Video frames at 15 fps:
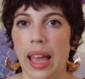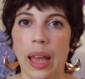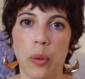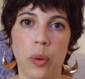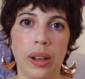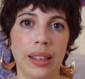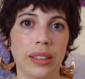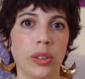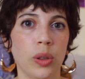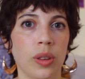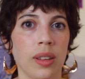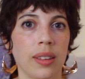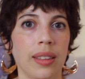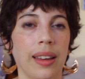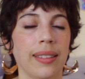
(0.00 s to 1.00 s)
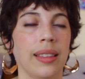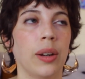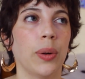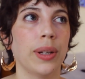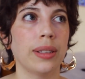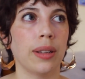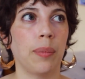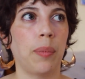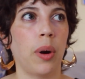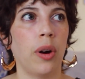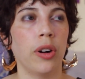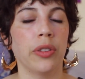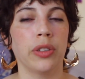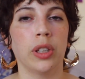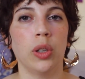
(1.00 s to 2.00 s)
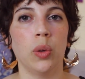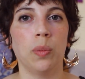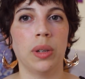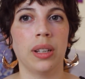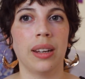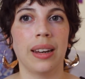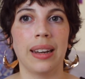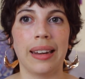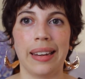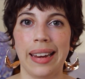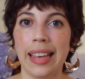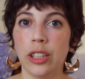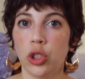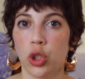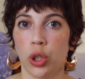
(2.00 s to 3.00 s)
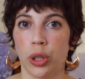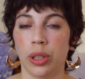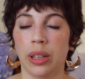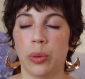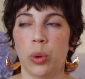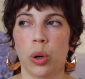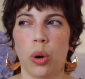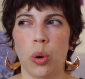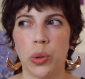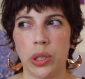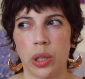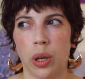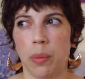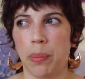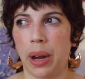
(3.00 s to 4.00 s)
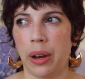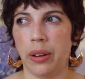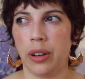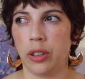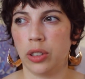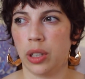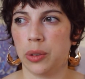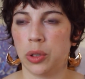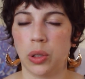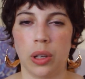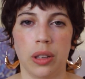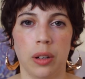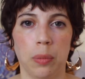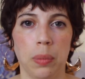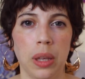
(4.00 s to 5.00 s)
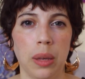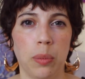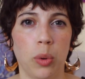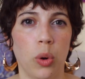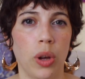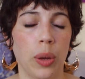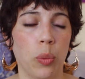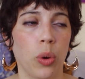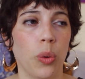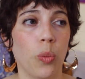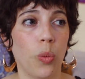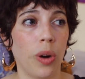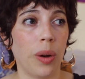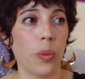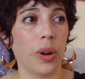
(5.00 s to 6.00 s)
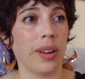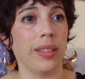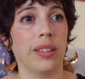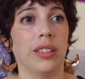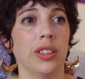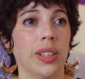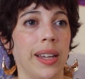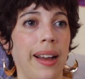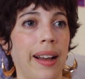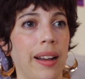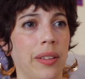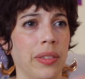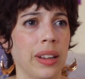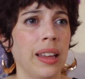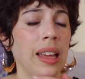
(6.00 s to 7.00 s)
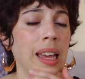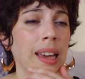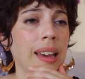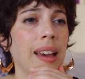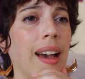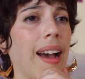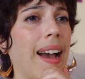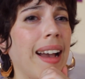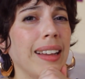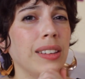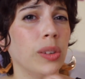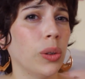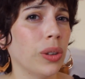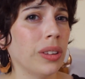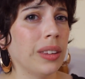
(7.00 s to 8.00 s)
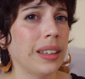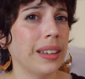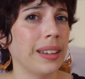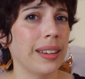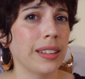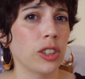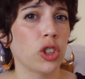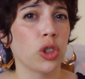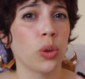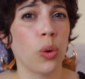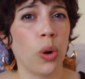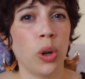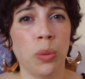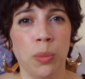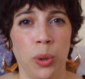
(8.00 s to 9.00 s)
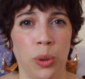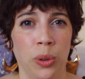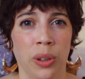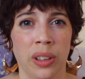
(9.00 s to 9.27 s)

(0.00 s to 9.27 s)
And while I do think that there is a part of human in nature that we're always comparing ourselves to other people and we want what others have, I don't think it's normal